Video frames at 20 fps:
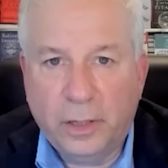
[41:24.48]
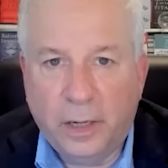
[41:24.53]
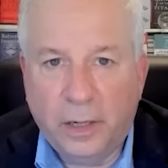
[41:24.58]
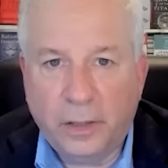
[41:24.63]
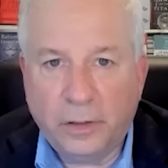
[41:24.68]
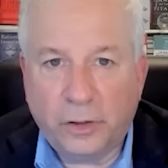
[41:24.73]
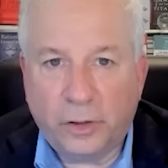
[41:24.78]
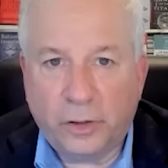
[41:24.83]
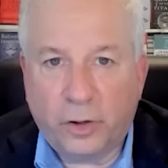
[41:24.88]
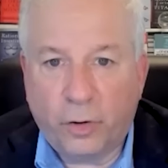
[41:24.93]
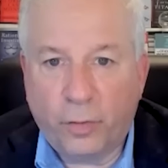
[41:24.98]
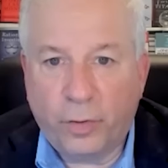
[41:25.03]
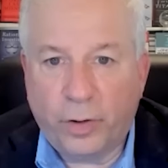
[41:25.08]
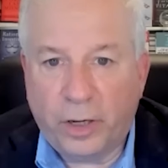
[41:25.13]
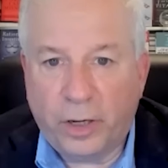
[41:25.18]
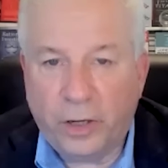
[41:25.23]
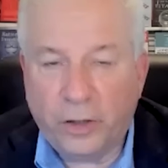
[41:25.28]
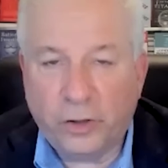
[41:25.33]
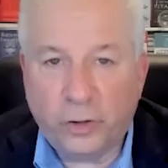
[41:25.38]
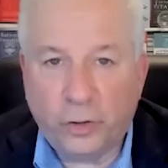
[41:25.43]

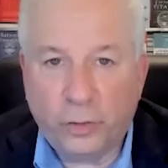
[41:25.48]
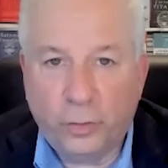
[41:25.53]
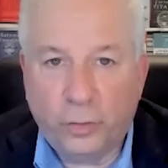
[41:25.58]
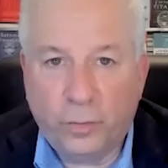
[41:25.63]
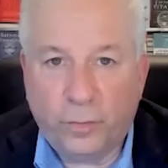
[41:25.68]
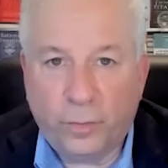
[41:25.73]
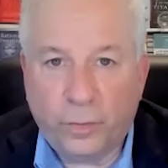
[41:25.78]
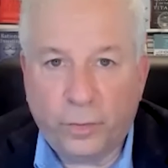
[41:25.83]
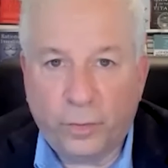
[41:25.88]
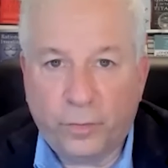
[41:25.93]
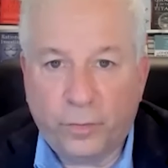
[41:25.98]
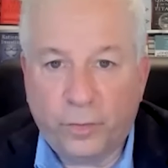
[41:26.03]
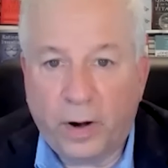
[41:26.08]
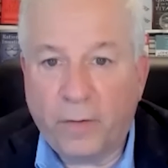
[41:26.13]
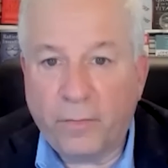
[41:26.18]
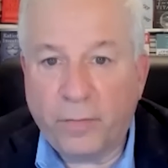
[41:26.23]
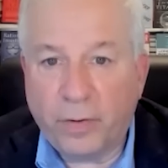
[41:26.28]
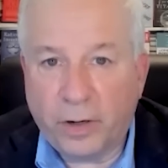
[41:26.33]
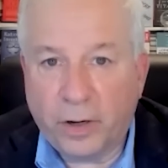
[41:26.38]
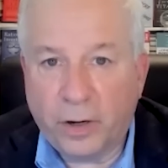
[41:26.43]
security issue for
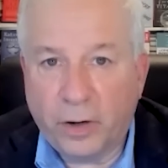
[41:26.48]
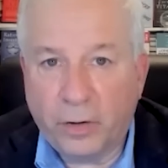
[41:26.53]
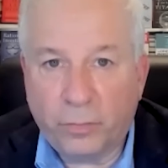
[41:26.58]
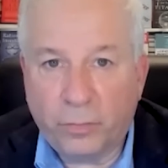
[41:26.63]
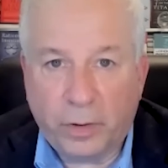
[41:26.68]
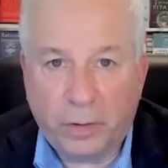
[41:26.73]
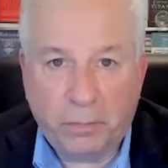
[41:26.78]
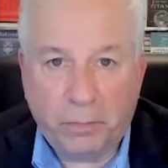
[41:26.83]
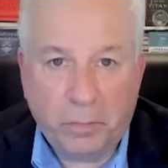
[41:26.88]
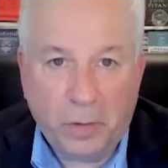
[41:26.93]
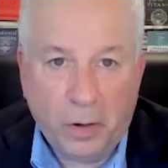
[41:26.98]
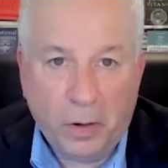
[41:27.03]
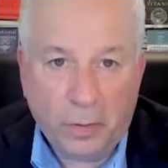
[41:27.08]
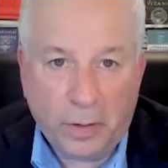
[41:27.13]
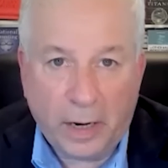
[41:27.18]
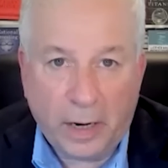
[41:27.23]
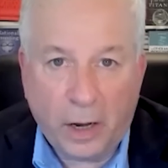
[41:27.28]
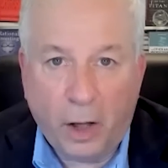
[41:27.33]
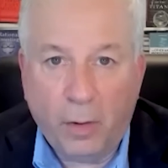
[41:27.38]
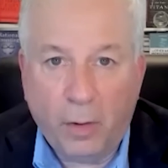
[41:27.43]
every country.
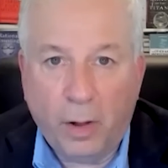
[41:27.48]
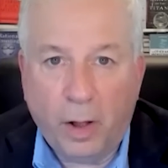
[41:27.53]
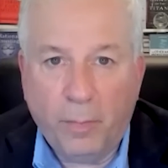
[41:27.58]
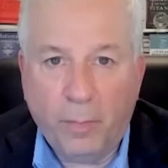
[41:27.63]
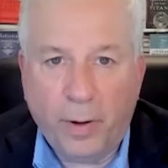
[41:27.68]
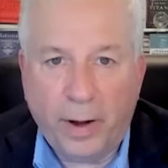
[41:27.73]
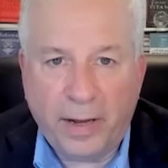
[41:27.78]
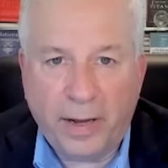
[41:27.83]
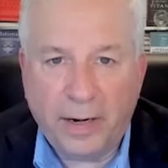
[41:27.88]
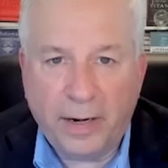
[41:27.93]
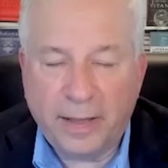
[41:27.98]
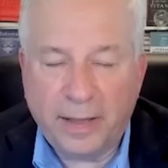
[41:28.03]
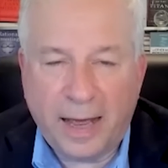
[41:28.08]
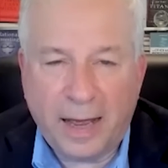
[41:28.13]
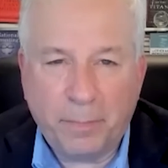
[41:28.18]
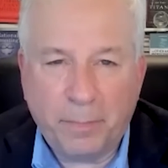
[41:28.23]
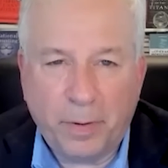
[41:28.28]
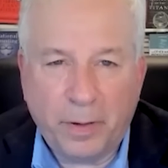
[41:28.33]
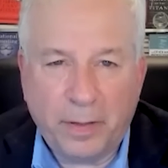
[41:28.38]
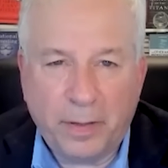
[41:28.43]
Okay, I'll buy into
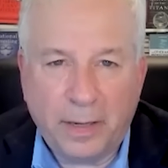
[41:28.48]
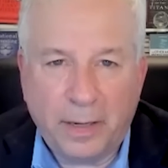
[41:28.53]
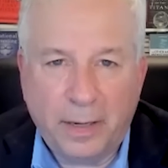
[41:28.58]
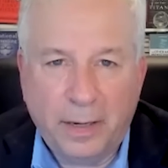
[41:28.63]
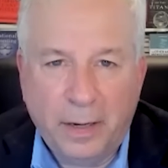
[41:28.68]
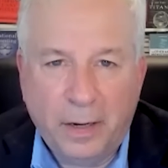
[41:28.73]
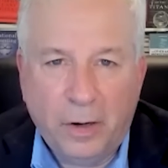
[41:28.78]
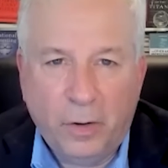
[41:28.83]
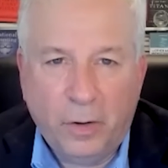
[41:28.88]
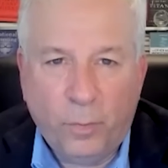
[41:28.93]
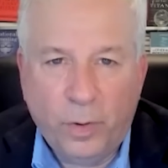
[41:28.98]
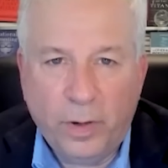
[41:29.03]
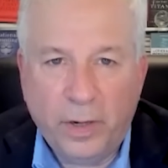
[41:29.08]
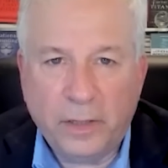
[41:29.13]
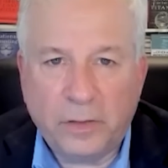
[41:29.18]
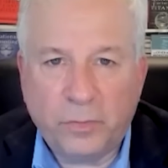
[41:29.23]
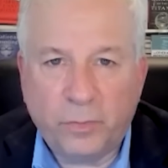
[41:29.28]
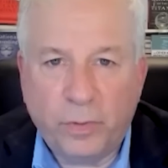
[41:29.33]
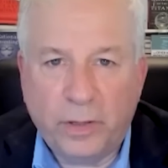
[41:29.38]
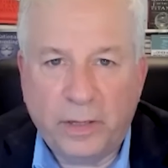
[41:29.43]
that. But what
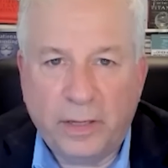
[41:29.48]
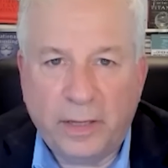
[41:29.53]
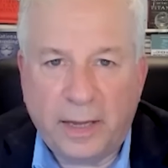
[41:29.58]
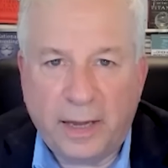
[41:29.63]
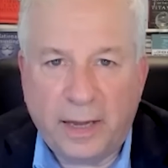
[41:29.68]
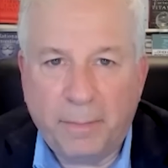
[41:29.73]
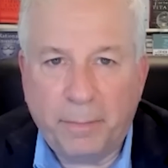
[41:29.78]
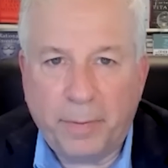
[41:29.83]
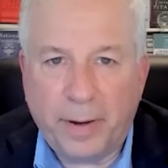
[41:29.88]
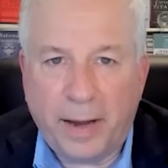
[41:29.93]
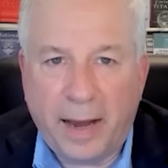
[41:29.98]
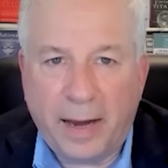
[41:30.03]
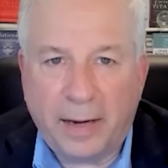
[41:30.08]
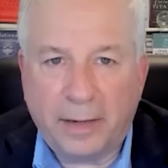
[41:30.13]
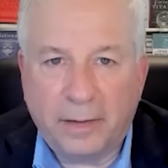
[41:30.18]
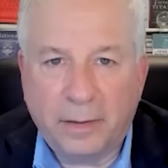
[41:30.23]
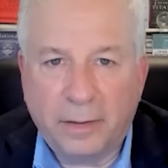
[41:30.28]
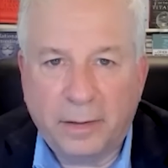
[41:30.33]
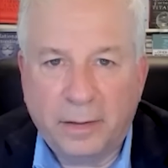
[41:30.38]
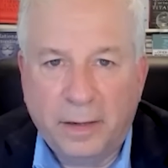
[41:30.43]
is really the
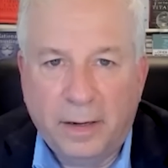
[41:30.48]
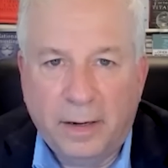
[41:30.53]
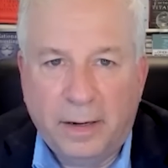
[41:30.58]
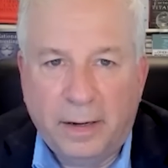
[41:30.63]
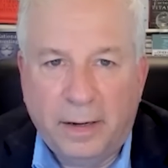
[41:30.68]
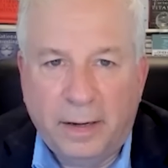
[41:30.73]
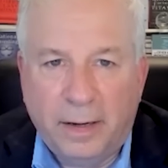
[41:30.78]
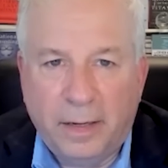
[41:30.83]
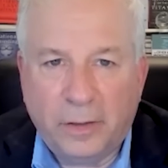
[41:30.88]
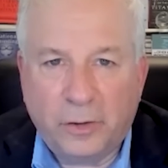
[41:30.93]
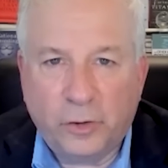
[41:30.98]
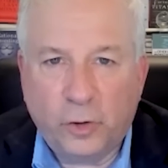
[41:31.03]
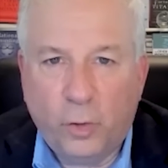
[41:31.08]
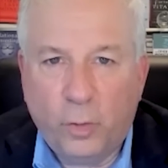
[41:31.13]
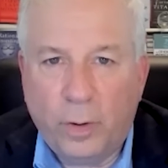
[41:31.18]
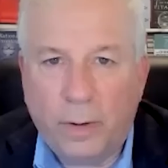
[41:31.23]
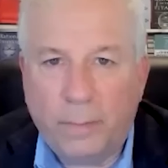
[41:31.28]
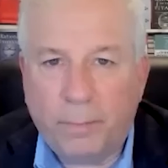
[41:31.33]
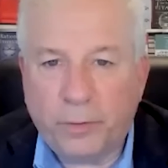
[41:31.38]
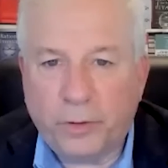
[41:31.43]
impact is
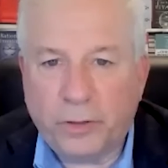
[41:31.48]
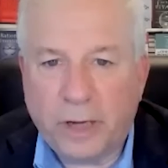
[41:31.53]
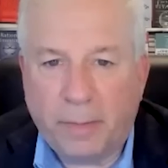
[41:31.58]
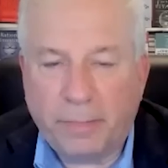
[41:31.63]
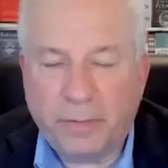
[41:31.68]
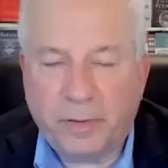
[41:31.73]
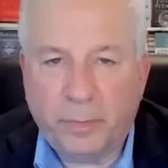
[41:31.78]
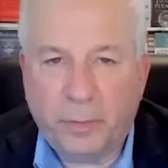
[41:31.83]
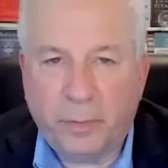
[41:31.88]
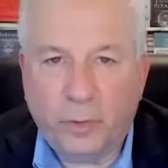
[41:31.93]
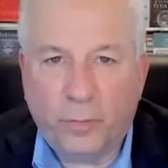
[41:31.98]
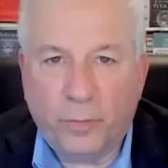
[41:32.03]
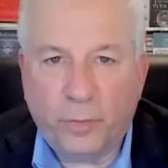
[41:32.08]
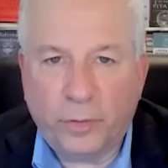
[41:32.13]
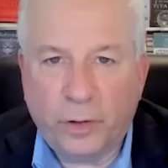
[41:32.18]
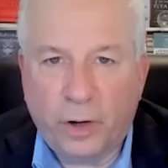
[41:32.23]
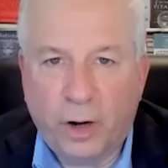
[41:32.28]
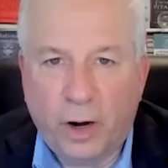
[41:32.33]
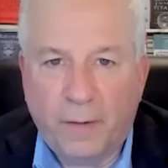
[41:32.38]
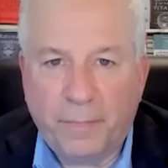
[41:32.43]
so imperceptible over
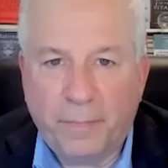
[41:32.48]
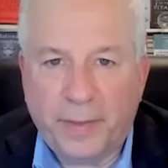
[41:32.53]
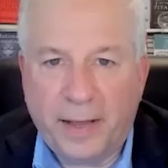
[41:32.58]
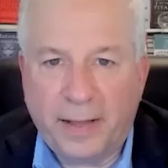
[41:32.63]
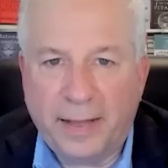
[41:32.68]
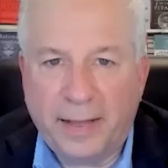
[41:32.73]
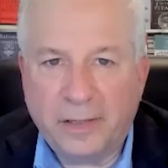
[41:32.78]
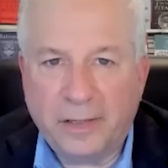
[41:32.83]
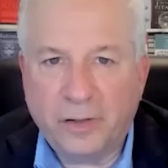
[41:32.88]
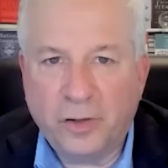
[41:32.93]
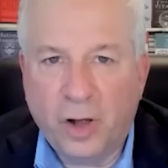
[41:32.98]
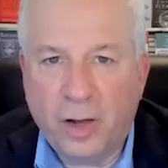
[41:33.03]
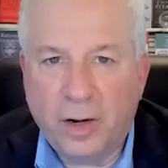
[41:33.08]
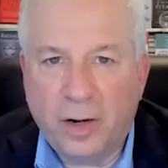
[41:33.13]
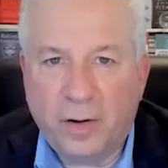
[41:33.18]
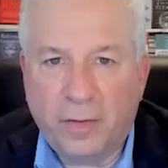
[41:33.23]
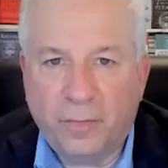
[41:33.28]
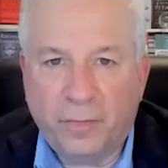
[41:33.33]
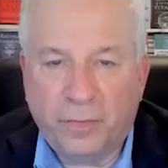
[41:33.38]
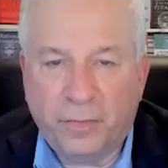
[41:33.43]
time. That's not
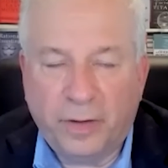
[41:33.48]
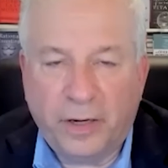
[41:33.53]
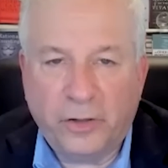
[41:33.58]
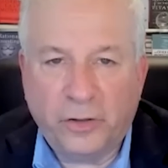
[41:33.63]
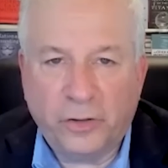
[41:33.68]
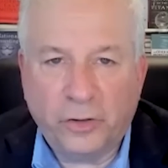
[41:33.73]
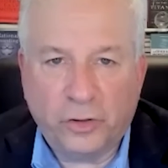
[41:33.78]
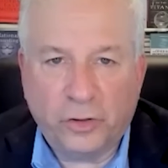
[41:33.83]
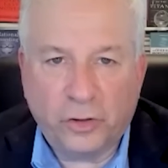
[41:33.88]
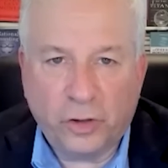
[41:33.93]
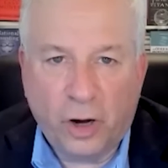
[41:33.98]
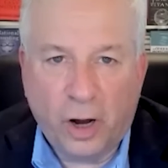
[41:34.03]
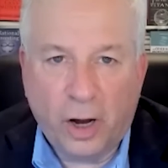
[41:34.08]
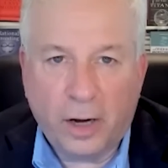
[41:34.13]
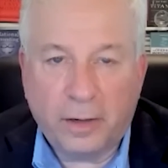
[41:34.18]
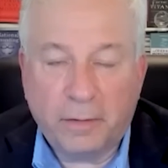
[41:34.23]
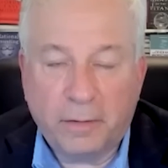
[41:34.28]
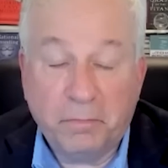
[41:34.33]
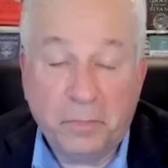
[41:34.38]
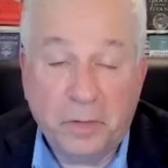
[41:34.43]
an inflation
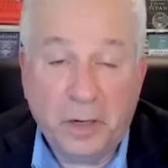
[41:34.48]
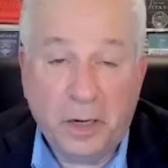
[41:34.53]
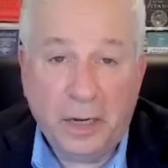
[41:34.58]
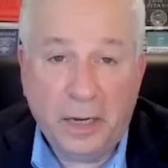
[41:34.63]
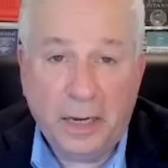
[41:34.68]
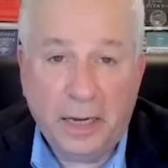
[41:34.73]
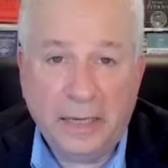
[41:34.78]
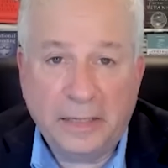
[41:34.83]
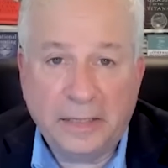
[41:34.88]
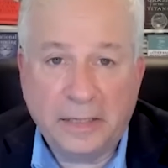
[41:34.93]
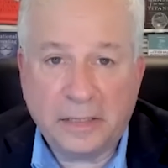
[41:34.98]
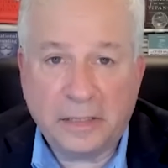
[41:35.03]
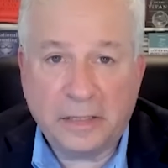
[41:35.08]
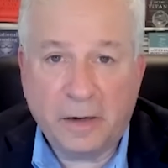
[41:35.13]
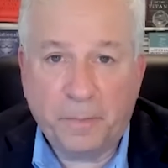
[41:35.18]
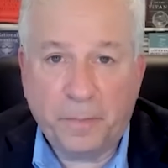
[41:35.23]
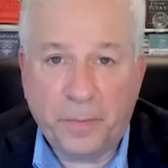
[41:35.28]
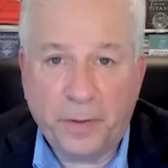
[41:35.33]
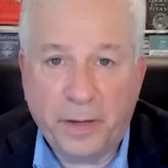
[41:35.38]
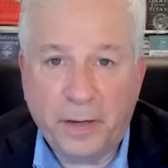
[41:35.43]
shock. Is it
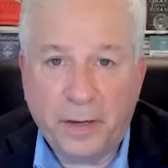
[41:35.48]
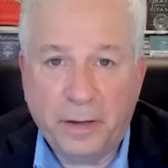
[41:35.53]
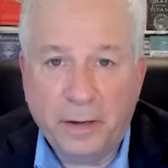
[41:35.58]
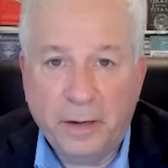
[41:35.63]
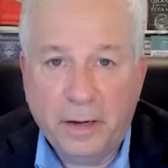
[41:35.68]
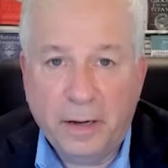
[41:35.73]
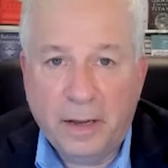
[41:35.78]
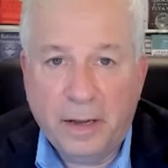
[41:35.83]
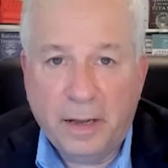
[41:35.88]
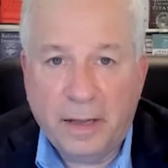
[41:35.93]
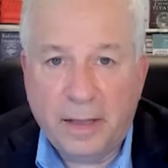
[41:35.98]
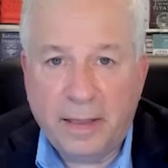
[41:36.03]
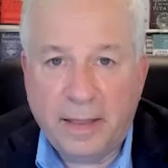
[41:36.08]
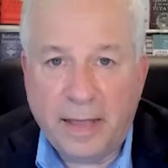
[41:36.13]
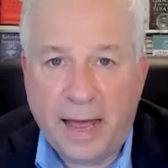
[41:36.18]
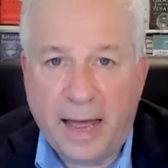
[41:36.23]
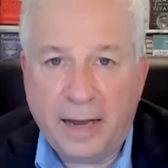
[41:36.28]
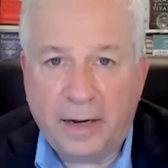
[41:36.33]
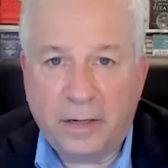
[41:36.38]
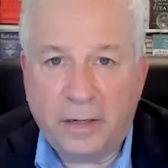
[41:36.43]
something
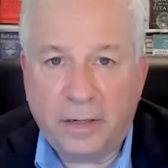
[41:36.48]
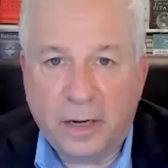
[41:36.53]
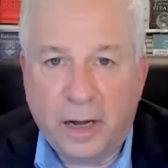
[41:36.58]
that